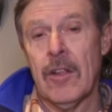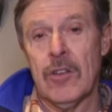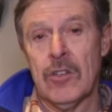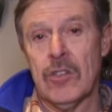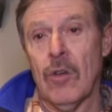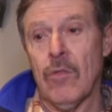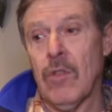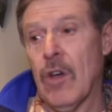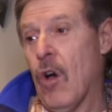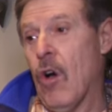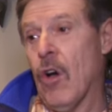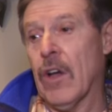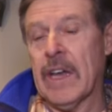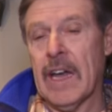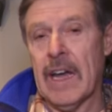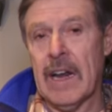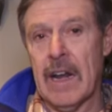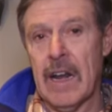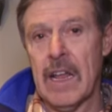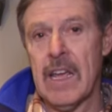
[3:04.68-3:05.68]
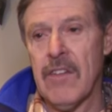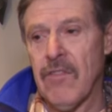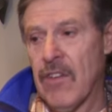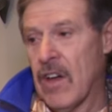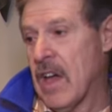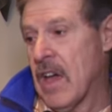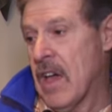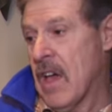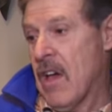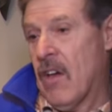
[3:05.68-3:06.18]
so that I can leave
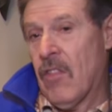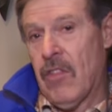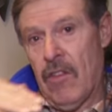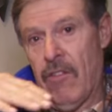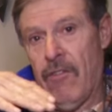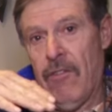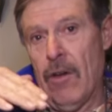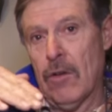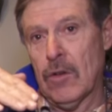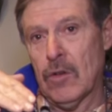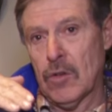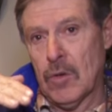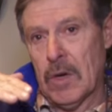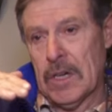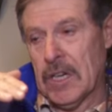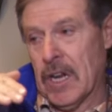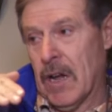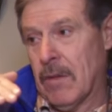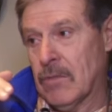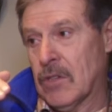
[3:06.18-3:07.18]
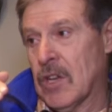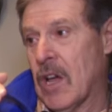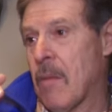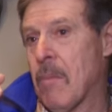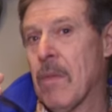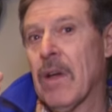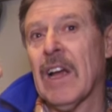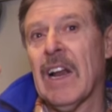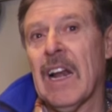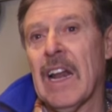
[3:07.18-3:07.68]
it, the float switch comes
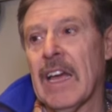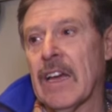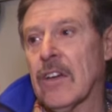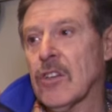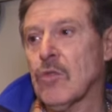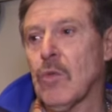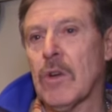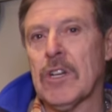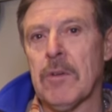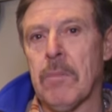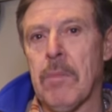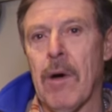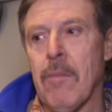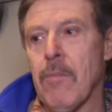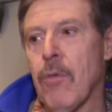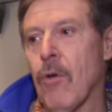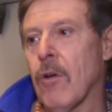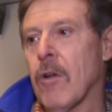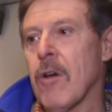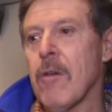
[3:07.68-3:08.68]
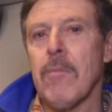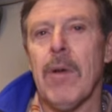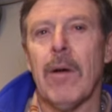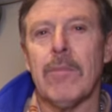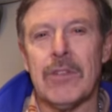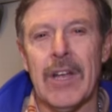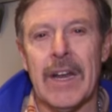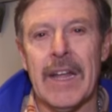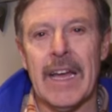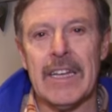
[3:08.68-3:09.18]
up, click, switch a pump on,
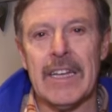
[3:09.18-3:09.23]
pumps any